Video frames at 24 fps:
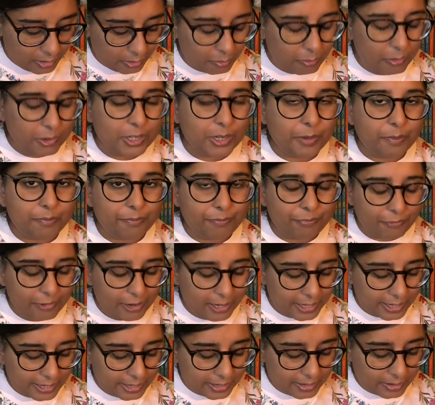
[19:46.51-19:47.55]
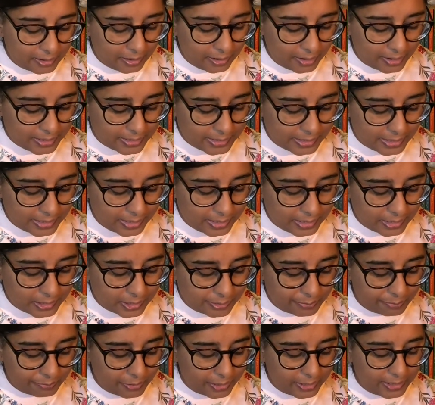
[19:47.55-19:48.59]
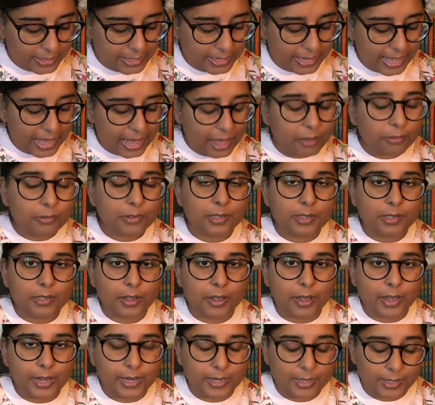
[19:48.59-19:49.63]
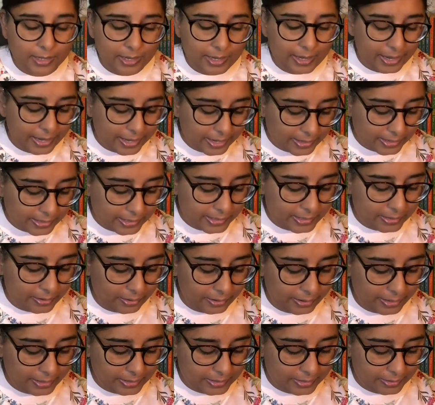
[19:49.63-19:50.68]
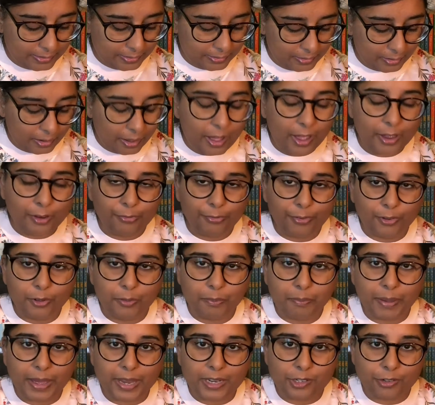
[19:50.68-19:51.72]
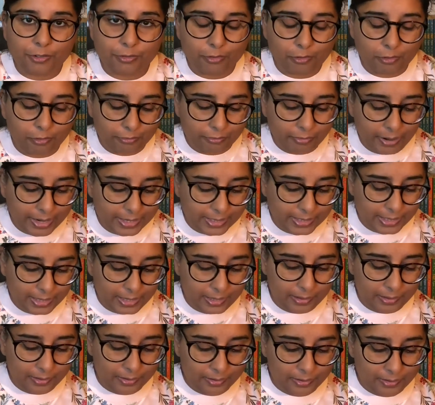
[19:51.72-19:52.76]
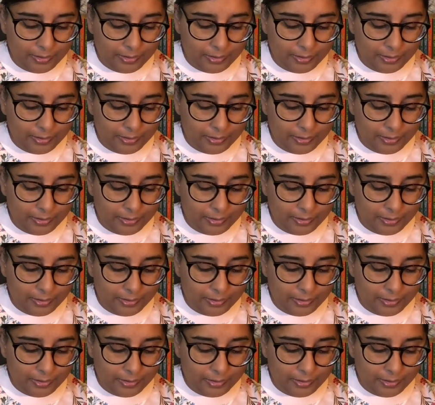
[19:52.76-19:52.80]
"What a brilliant idea to bring the outside inside. I feel better already."